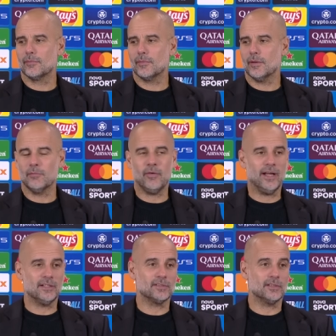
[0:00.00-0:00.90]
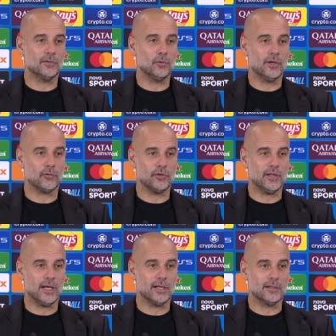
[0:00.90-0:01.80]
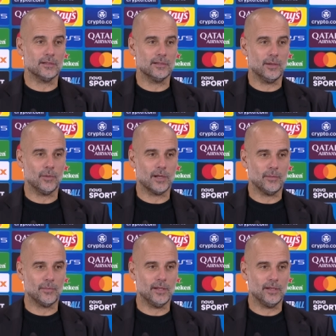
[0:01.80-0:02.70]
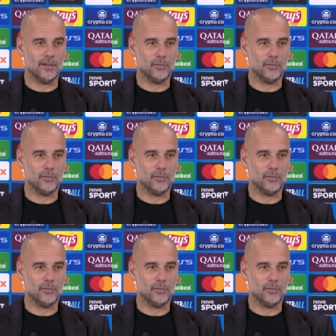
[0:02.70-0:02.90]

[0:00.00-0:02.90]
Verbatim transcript: advice that today retire, I will come here